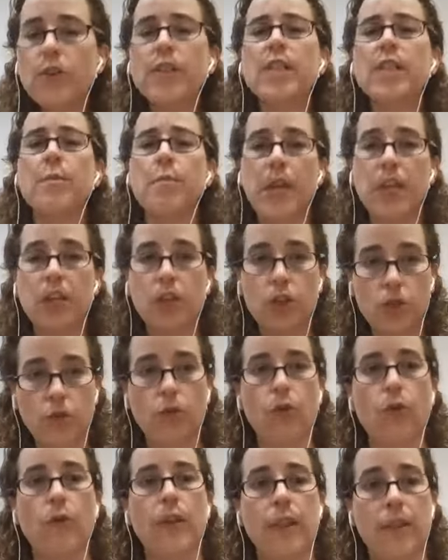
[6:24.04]
to make
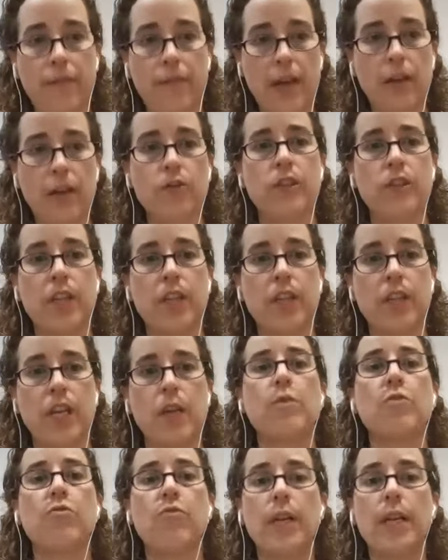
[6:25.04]
sure that the voucher
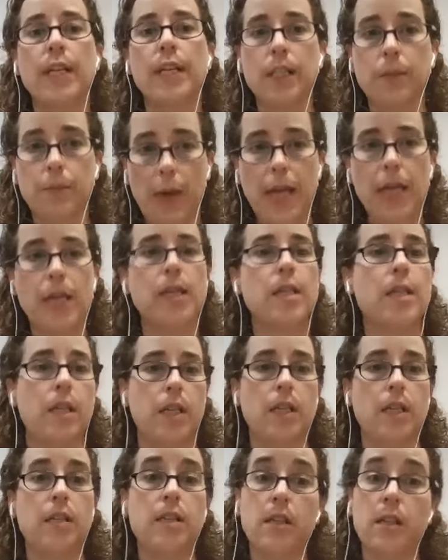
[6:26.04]
scheme was really
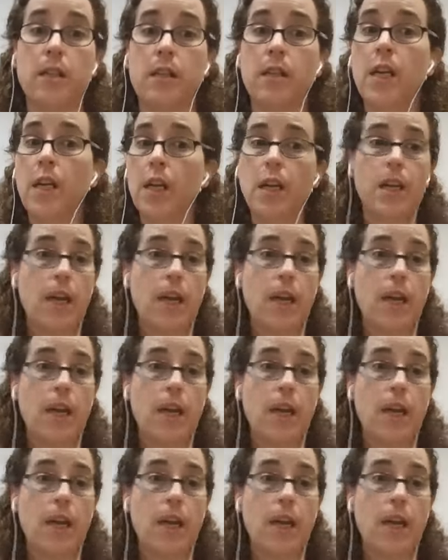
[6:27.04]
expanded to